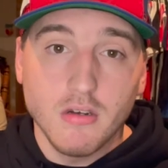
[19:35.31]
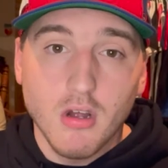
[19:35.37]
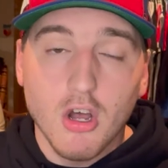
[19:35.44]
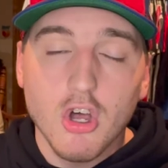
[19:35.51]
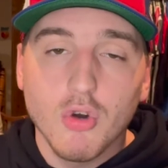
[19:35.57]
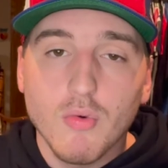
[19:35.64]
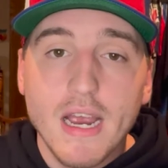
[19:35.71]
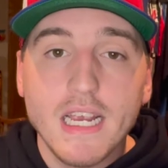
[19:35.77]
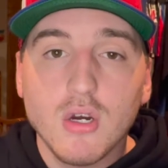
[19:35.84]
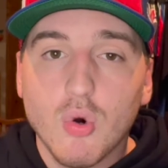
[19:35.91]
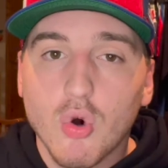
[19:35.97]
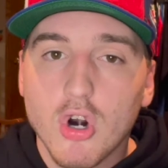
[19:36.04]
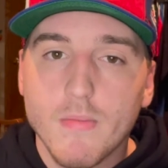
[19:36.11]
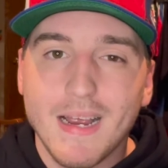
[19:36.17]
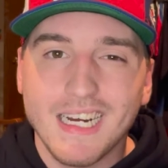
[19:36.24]
all-right
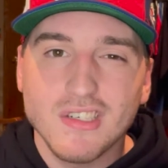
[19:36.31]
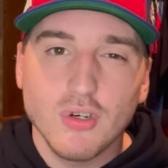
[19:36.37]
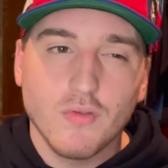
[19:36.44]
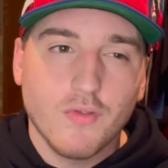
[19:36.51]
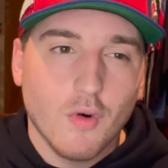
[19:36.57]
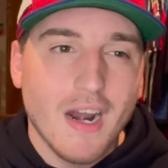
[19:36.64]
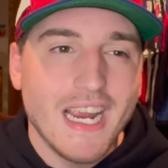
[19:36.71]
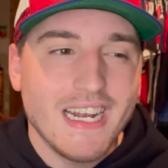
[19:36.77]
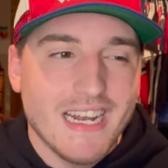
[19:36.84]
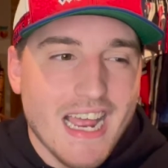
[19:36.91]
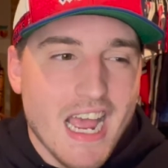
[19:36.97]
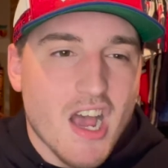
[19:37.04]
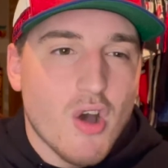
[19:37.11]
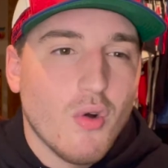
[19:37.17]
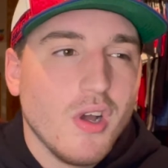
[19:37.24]
quarterback. So for right
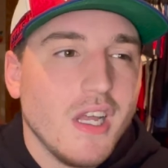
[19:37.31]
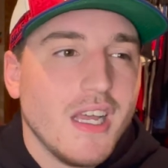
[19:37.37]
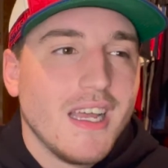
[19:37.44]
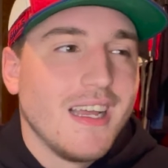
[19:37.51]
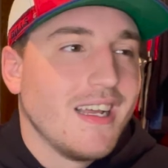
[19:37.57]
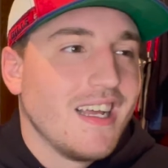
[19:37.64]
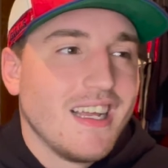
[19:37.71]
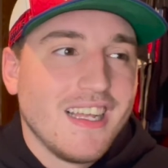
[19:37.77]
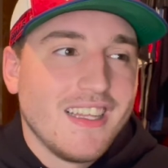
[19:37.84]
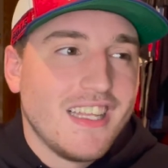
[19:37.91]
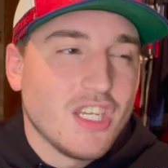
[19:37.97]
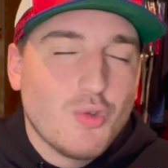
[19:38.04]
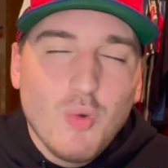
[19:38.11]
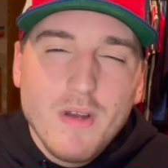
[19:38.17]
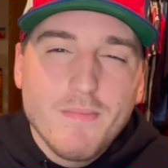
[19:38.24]
now,
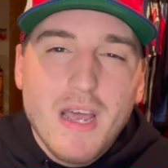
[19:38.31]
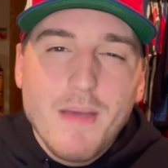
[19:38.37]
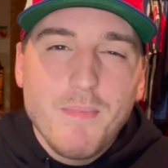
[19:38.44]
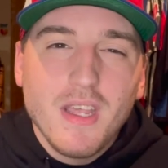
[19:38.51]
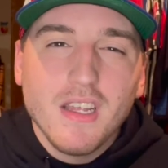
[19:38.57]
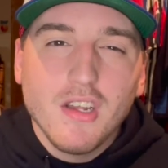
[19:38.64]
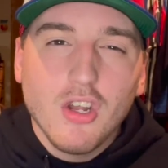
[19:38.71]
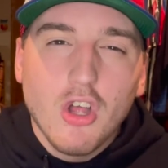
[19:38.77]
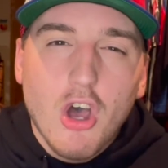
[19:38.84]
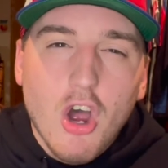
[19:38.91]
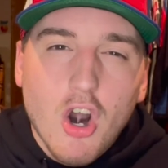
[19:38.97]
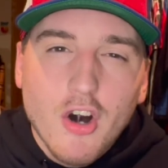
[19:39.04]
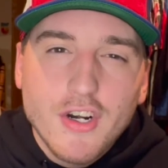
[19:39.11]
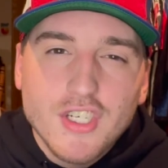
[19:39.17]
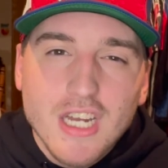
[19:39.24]
This one might be a little
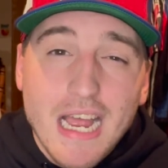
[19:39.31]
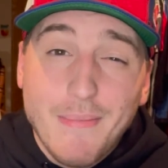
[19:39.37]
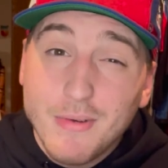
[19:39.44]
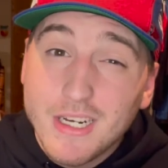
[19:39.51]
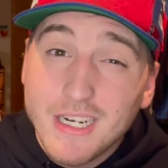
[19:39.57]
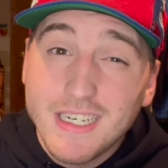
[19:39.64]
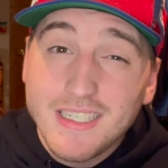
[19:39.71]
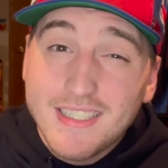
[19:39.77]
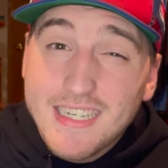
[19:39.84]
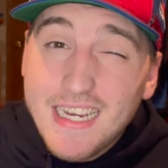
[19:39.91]
harsh. I'm going to say